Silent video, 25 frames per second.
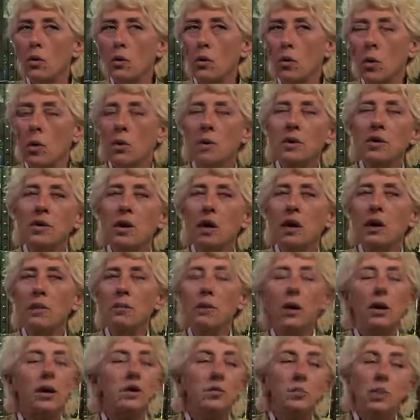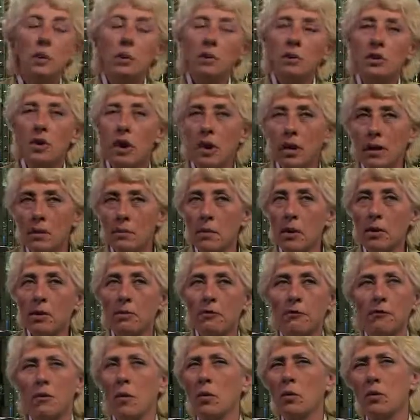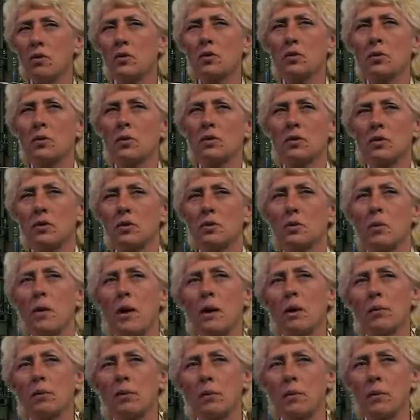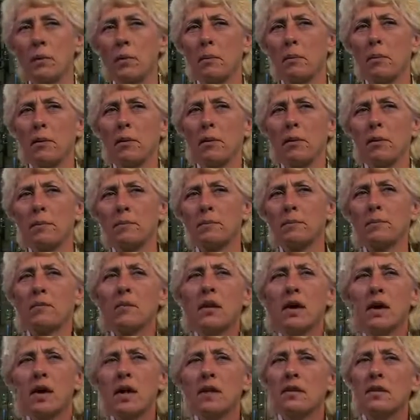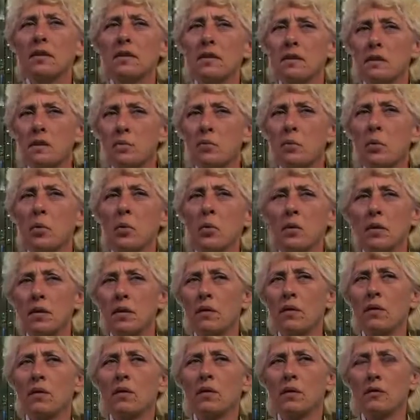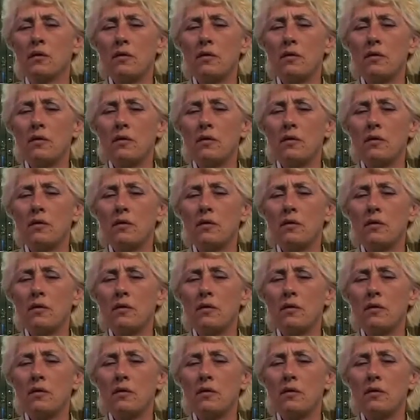What are we talking about? Because we were talking about the folk souls as well, remember? Yeah. This is important.